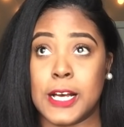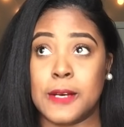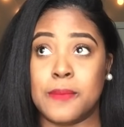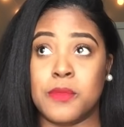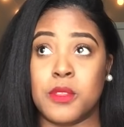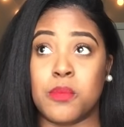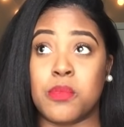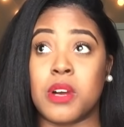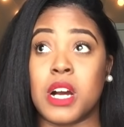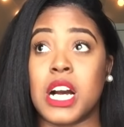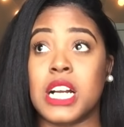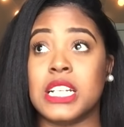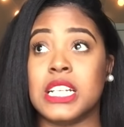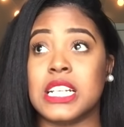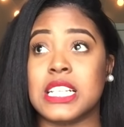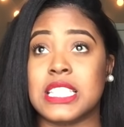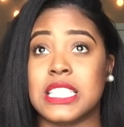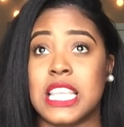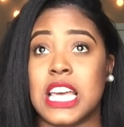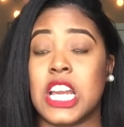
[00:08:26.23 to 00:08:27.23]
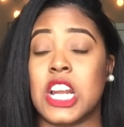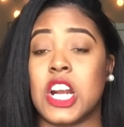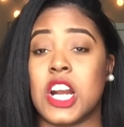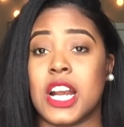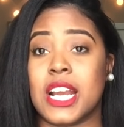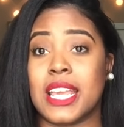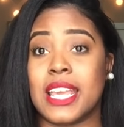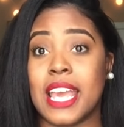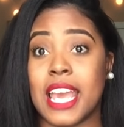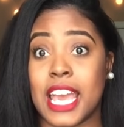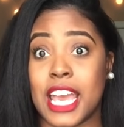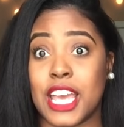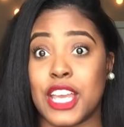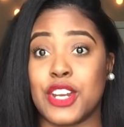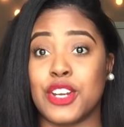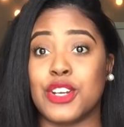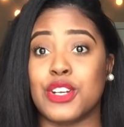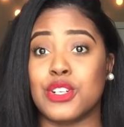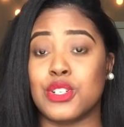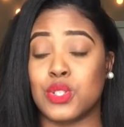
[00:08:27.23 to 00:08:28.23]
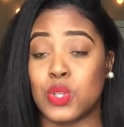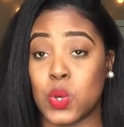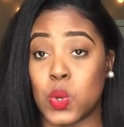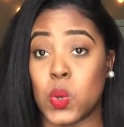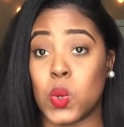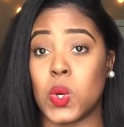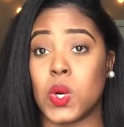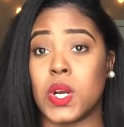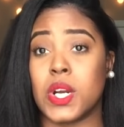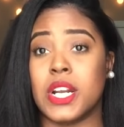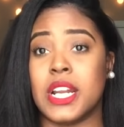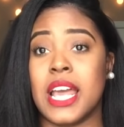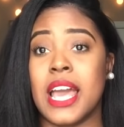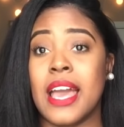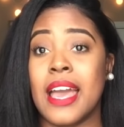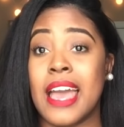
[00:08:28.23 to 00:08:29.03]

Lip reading: the products that are catered toward